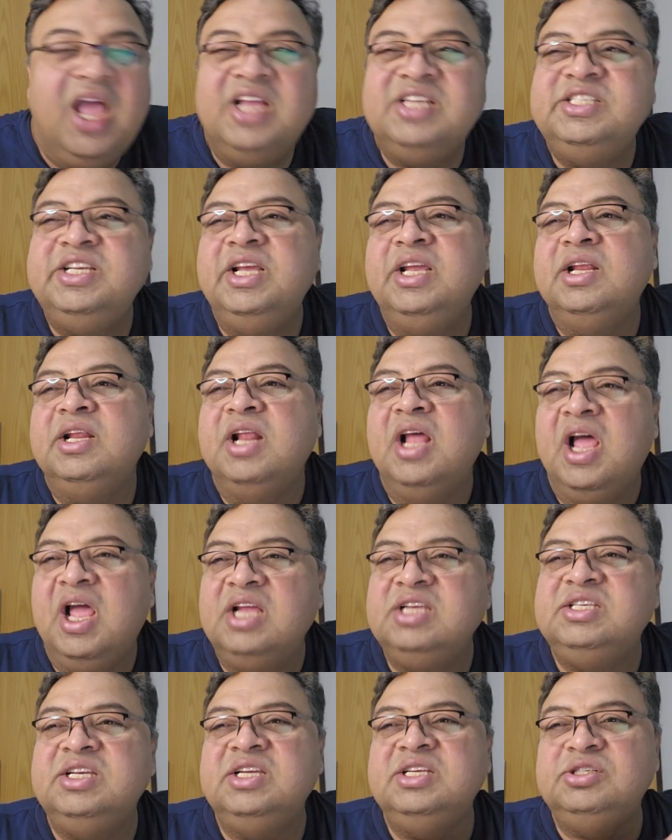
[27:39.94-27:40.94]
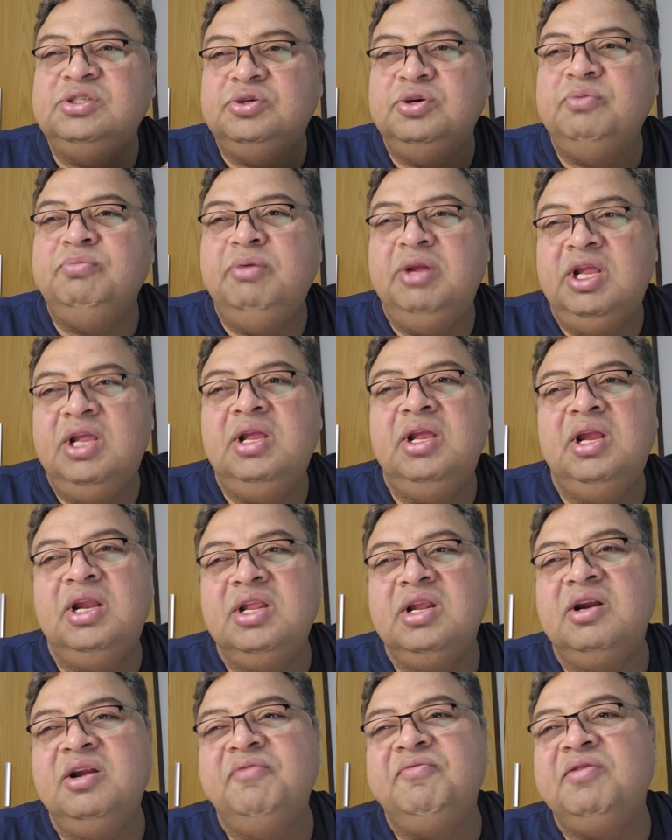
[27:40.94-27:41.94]
hygiene. Hygiene should be
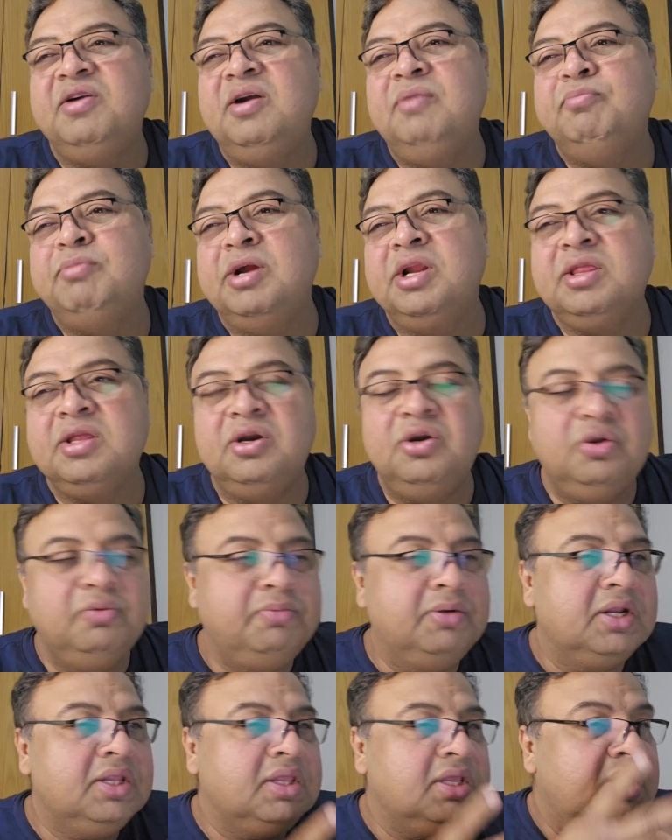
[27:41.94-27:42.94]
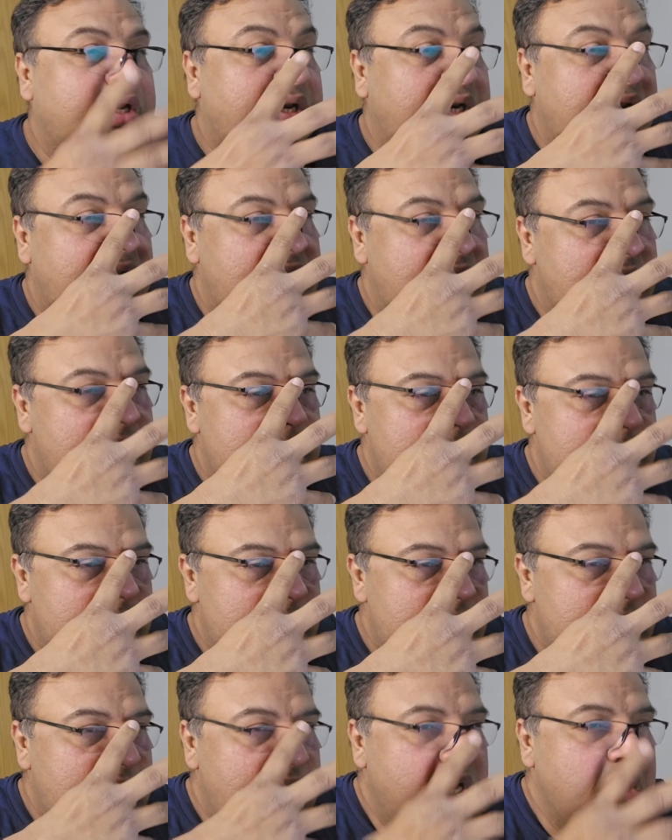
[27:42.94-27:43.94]
different person to person.
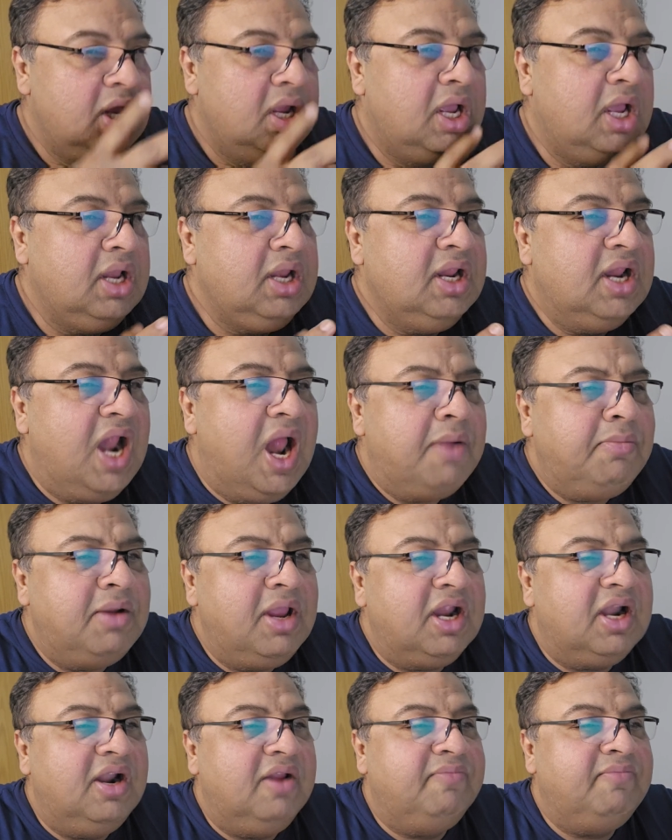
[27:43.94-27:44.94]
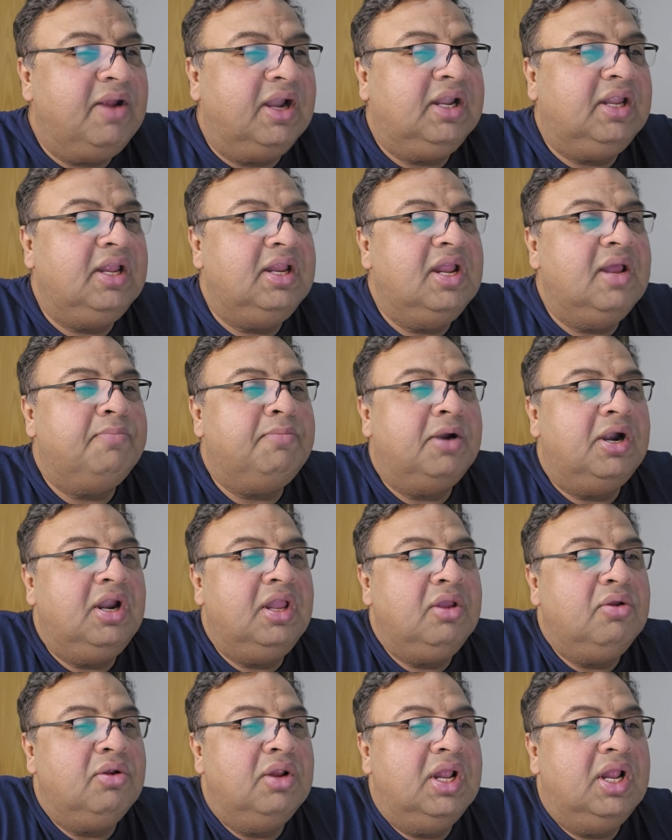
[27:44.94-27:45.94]
And gram-negative bacteria,
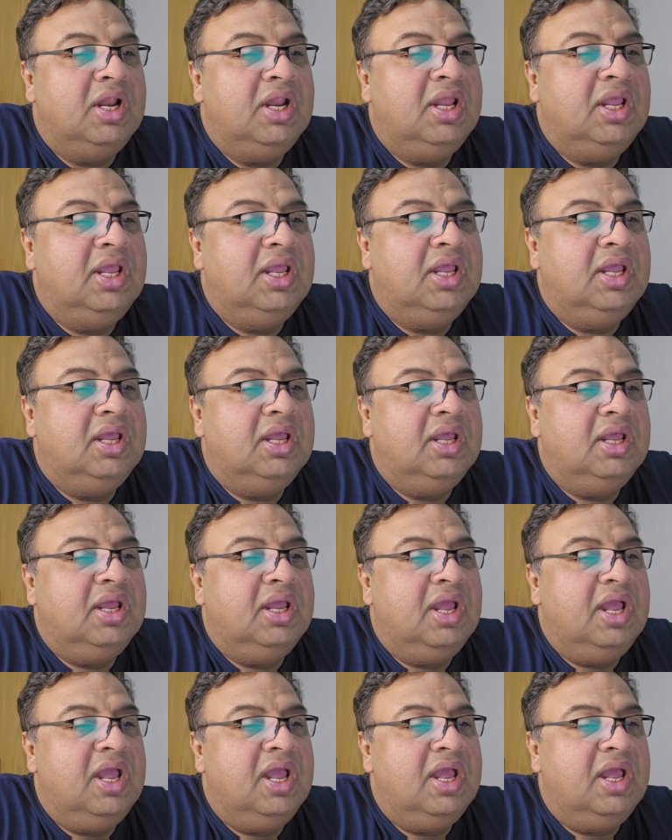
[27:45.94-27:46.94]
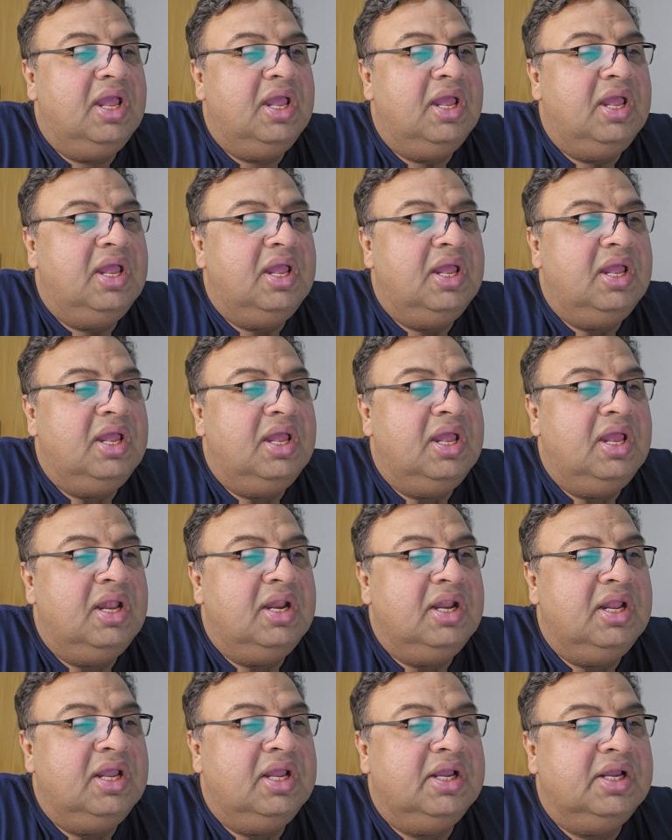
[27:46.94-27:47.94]
particularly
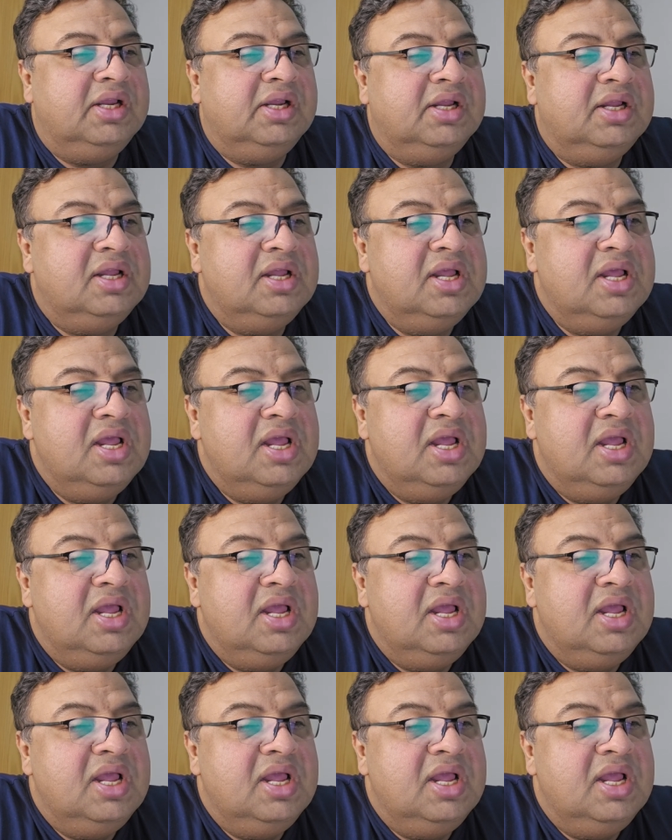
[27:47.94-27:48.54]
and uh,